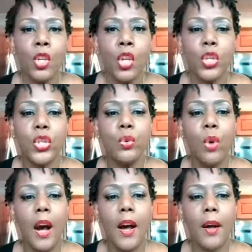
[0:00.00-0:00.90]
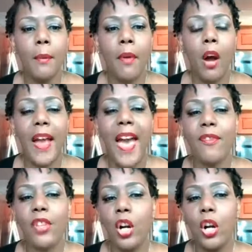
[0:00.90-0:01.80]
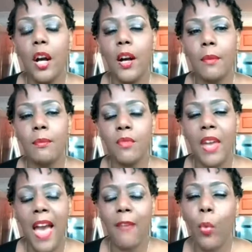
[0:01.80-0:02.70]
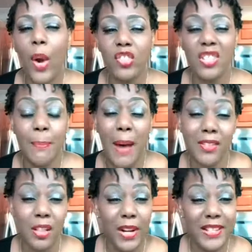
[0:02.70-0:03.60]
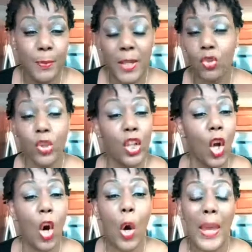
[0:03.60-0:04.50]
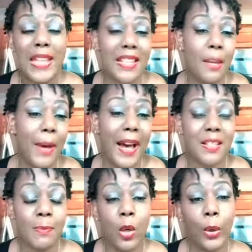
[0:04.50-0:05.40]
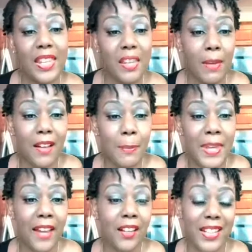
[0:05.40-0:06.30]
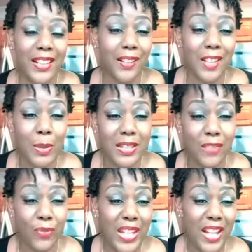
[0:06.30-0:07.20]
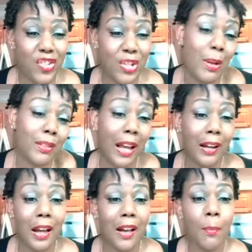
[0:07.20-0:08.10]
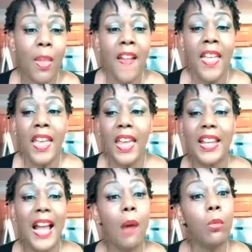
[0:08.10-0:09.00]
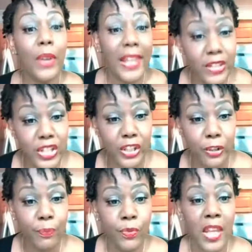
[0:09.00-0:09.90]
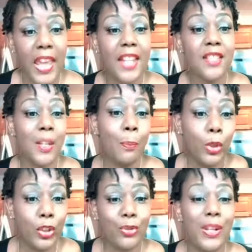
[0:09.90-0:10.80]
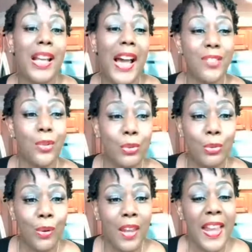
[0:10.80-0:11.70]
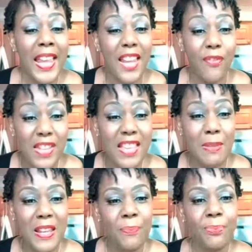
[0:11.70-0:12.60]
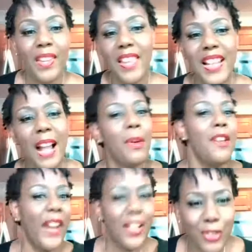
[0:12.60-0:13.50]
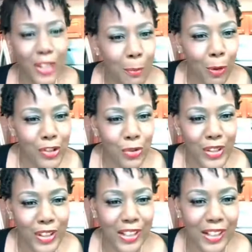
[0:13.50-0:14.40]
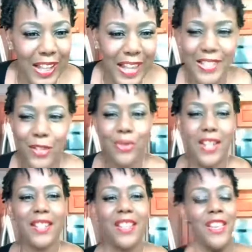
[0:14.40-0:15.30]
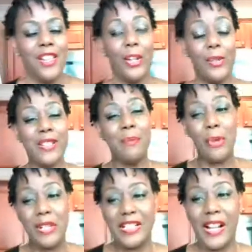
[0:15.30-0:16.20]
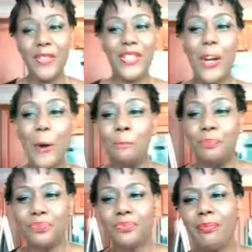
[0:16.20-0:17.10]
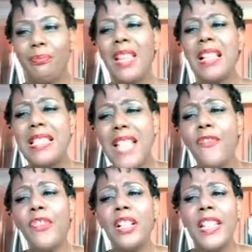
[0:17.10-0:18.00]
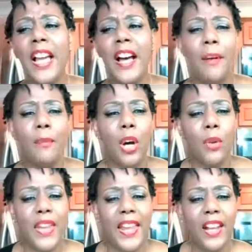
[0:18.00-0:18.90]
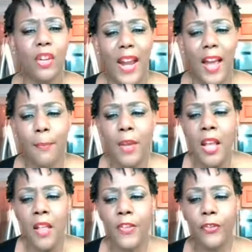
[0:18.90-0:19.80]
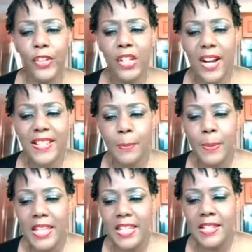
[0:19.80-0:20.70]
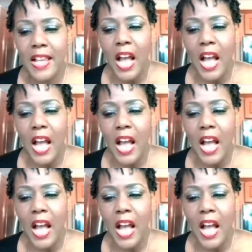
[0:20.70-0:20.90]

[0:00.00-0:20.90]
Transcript: you are have questions about the recipes, you can always inbox me or email me at cookinghealthywithtiffany@gmail.com, and I will answer and support you and guide you through it if need be. And then I'm going to invite you to come on and join the cooking class so you can learn some more stuff. So definitely go there and grab the free recipes.